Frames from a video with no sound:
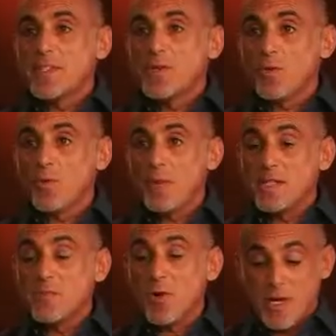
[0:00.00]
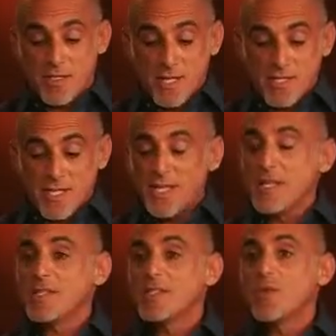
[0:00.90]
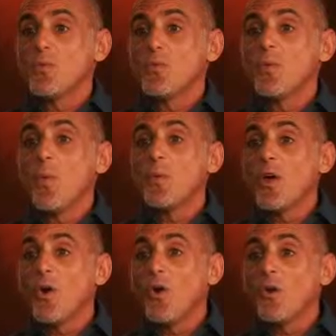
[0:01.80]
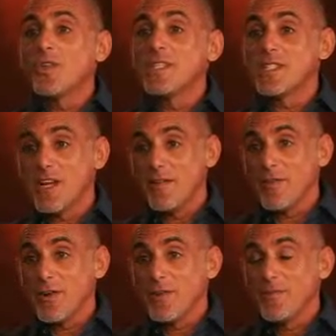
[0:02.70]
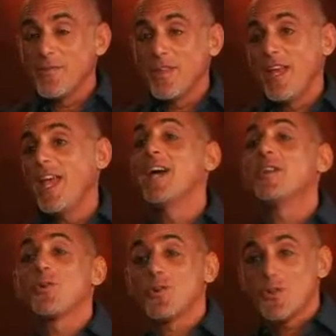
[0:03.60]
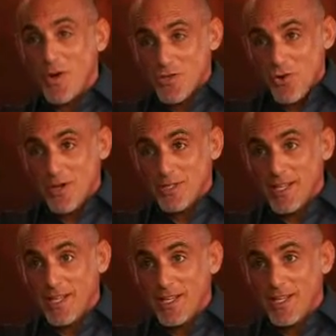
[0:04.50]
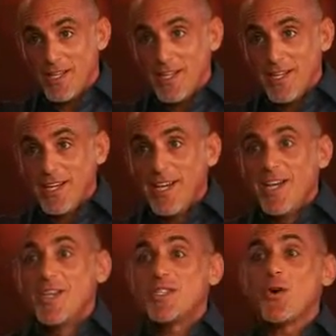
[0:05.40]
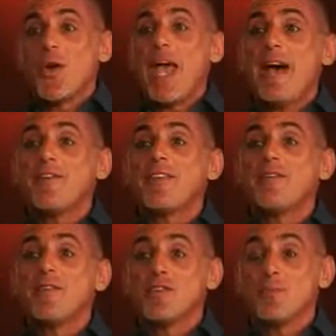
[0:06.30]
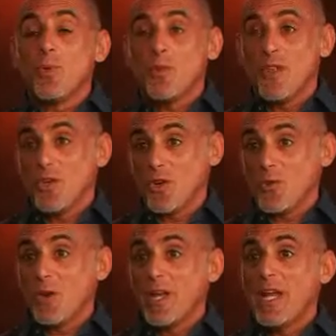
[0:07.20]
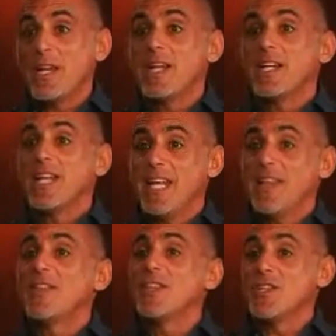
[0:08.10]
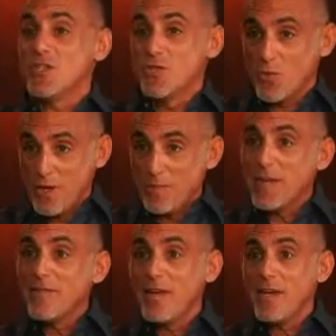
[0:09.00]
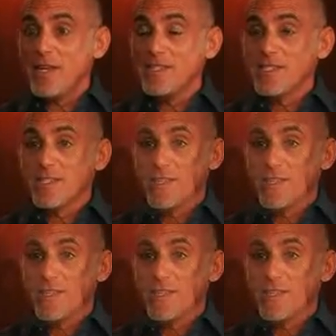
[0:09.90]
in the SoulSpace process is what we call discover and/or treasure hunting. So having the vision board that you created in the dreaming phase